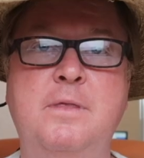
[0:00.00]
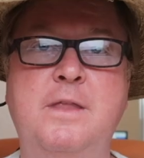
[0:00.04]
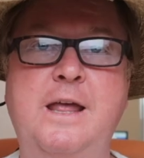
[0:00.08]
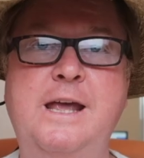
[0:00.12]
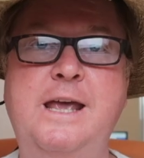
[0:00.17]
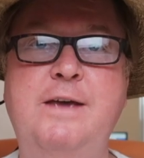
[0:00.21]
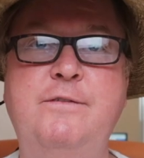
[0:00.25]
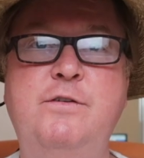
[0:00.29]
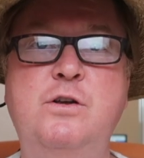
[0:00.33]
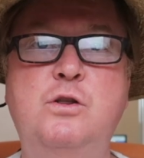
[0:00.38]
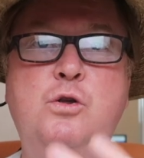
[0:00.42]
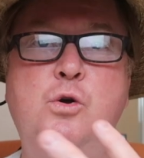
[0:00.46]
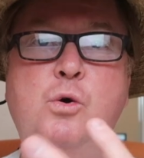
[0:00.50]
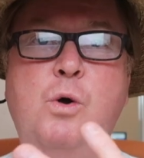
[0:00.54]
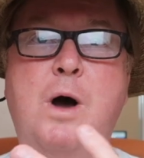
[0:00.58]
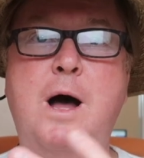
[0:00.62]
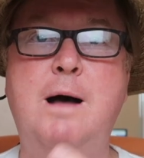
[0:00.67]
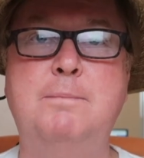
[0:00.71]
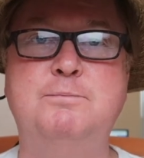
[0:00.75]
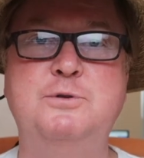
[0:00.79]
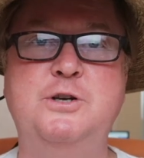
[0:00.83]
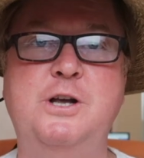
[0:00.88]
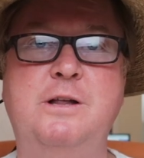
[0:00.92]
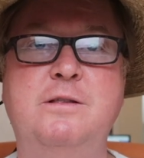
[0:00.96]
They give you 2
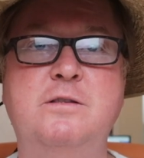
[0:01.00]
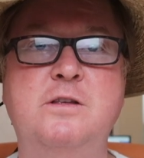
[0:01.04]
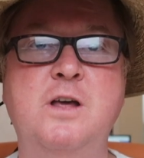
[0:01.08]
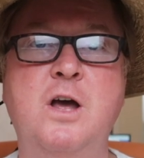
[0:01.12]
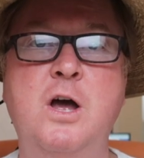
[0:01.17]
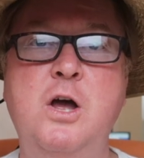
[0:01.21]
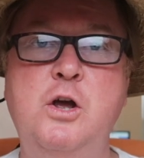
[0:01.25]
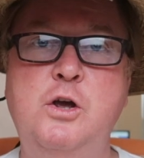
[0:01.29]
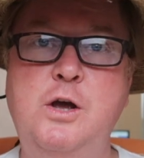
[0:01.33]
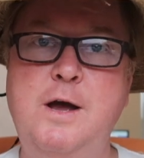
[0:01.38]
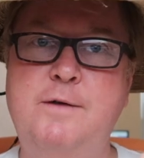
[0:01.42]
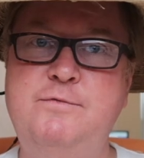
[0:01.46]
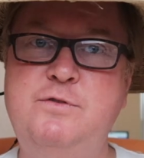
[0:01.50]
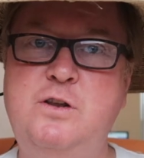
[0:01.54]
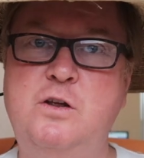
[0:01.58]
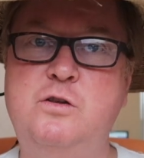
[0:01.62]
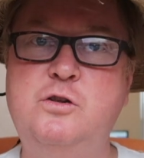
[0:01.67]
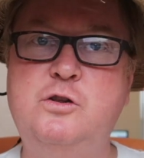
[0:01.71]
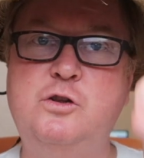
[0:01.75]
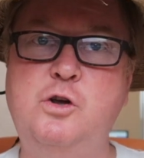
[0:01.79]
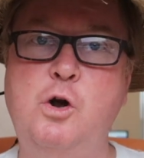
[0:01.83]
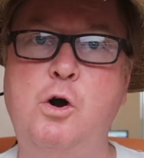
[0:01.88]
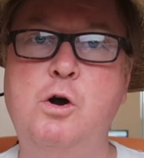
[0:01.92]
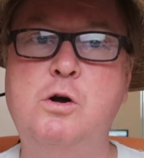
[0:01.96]
options. You have to
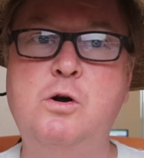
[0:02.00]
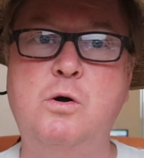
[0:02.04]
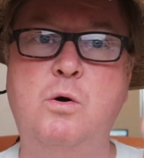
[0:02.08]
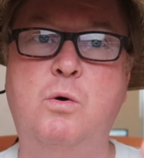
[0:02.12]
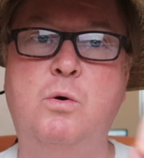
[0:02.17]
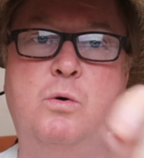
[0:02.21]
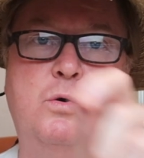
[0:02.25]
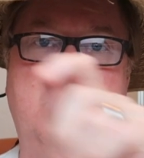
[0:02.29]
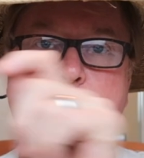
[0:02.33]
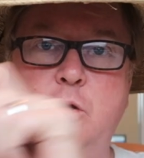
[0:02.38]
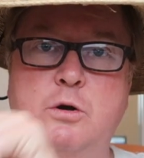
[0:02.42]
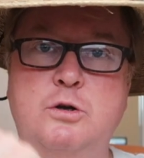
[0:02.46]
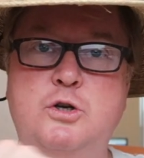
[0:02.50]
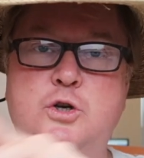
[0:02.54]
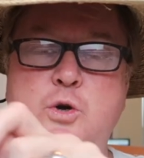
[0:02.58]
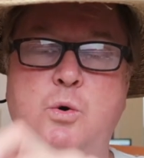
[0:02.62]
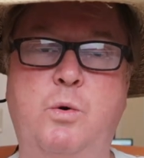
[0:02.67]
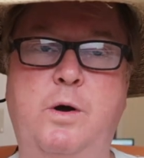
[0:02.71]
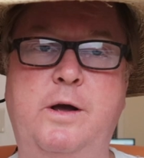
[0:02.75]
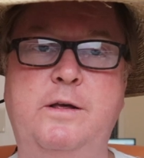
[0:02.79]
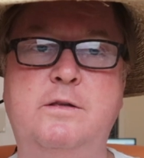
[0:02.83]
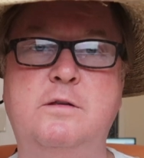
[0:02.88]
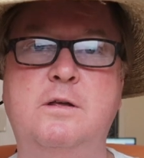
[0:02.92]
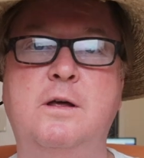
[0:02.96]
circle your
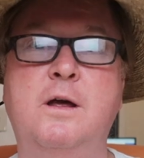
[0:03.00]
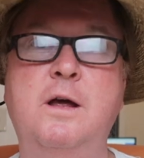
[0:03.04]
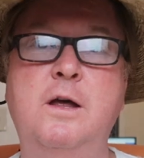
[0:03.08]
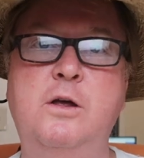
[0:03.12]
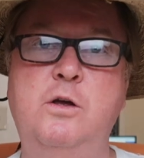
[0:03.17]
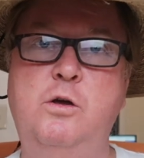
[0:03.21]
choice.